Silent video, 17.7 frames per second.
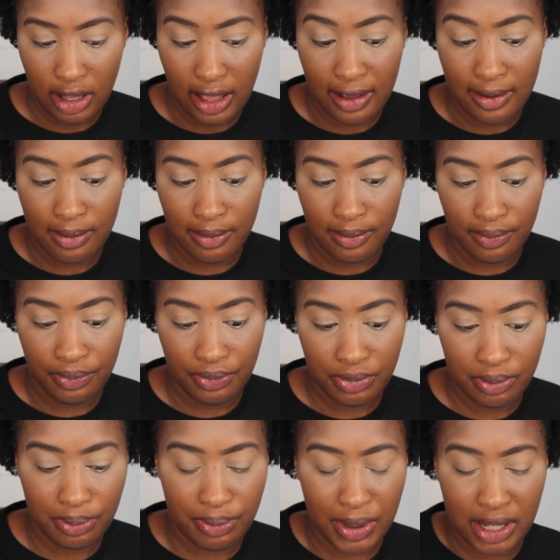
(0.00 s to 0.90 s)
and
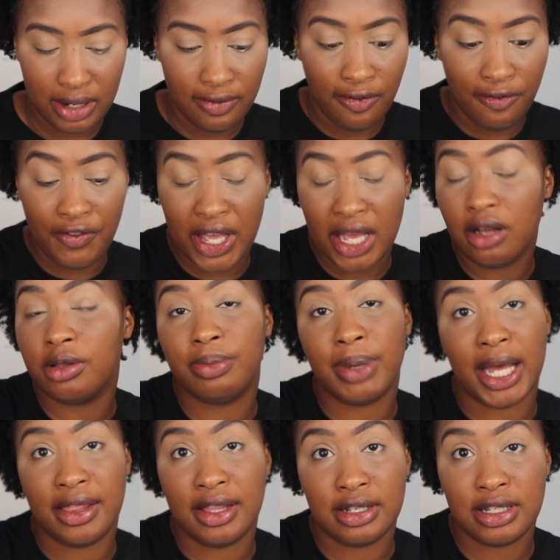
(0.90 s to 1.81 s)
been failed
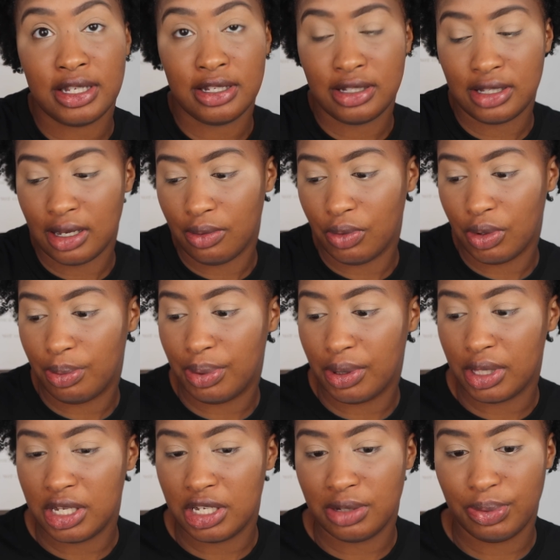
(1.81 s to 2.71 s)
by the system with
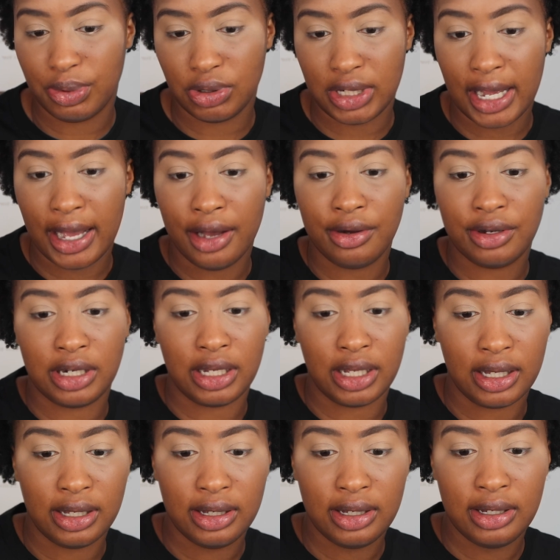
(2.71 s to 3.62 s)
police brutality.